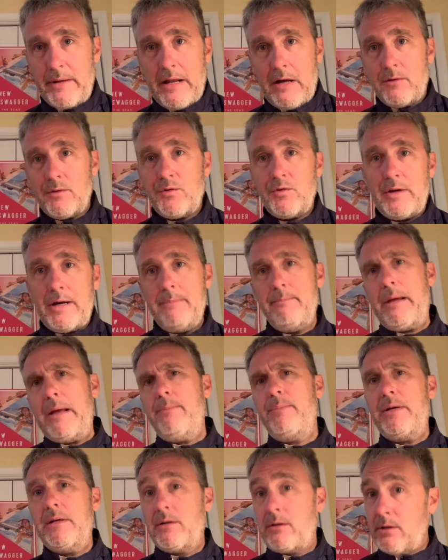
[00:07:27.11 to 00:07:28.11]
And outside may
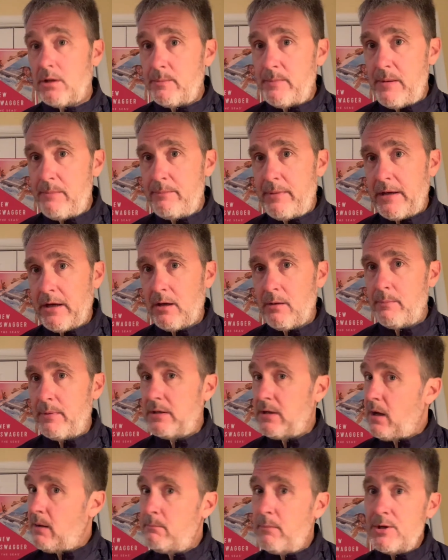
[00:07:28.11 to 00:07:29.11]
be a little bit bigger,
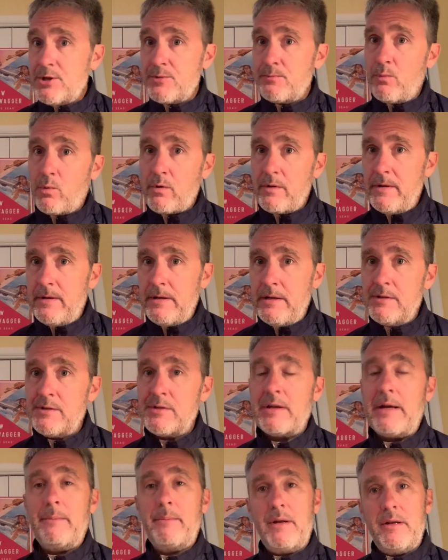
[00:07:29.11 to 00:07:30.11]
but not much more than inside,